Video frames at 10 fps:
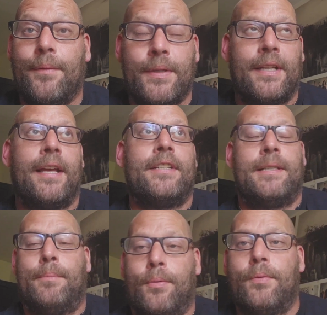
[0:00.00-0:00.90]
I'm going to
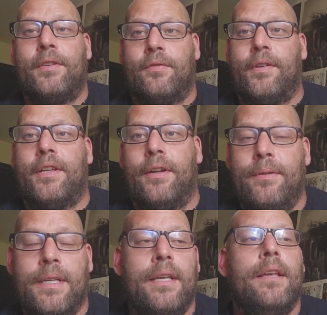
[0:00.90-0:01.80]
actually pull this
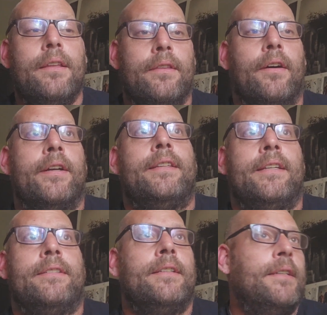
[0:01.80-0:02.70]
video that I
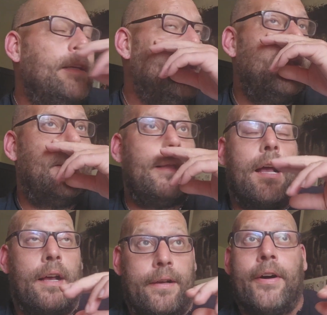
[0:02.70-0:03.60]
did.
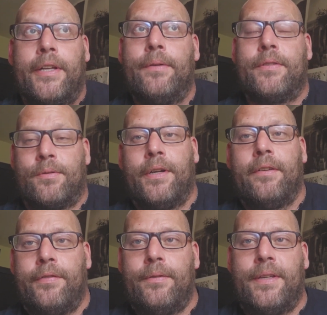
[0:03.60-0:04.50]
I know it was
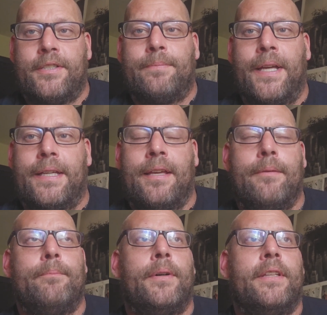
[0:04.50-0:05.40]
quite a few years back,
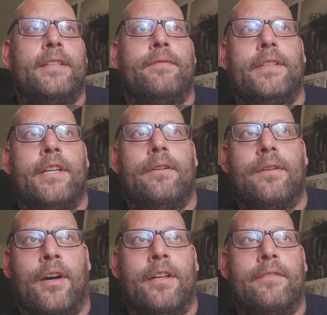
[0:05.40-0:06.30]
but this
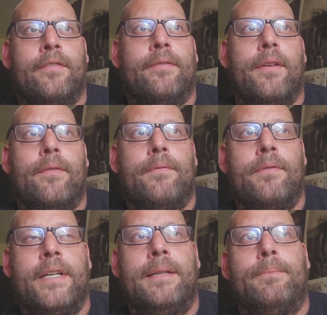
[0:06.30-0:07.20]
video kind of
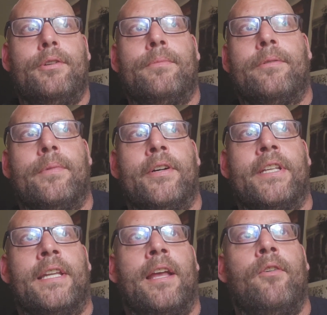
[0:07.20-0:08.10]
really blew my
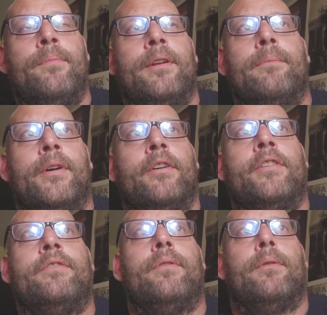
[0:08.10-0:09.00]
mind and it opened up my
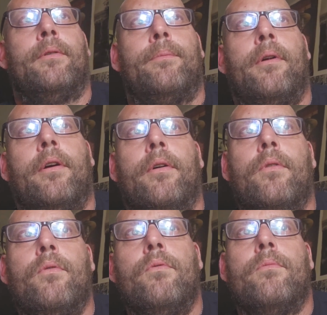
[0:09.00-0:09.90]
eyes to a
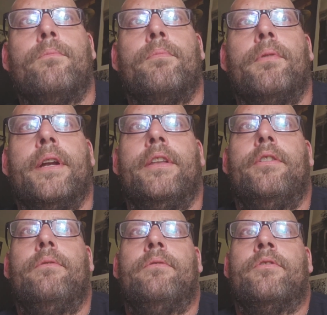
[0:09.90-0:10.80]
whole brand
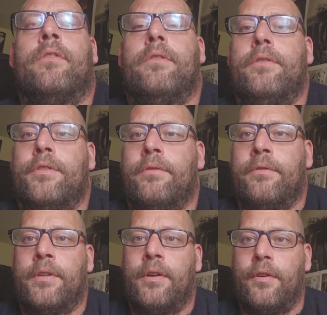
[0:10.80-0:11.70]
new
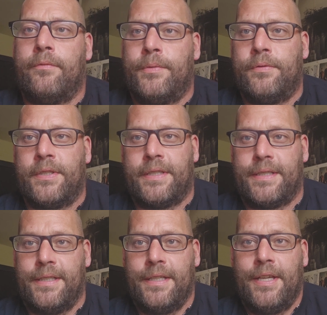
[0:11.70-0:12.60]
genre of
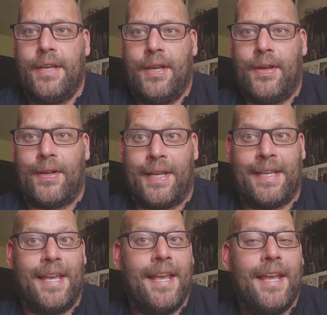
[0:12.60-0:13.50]
music.
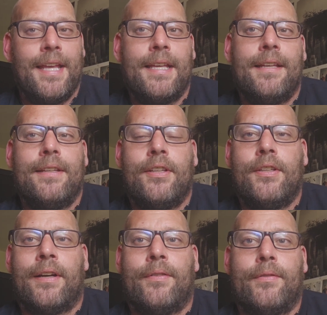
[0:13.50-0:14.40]
Okay,
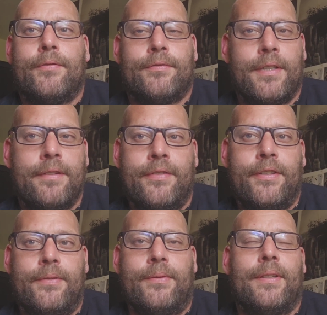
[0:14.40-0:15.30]
now for any of
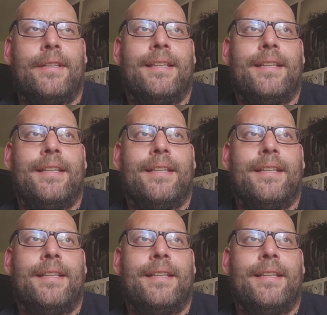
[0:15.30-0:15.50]
you,